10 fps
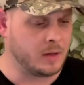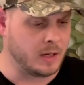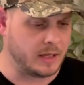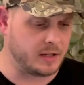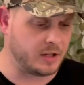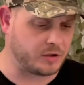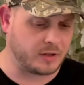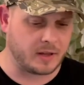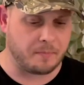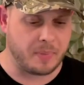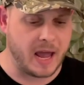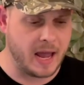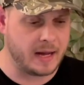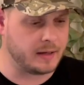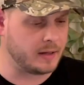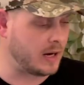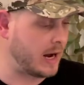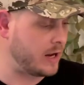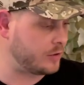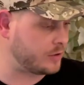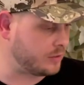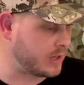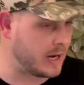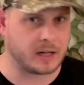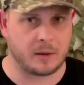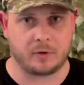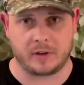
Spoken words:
In addition to the bag, I also got a couple of the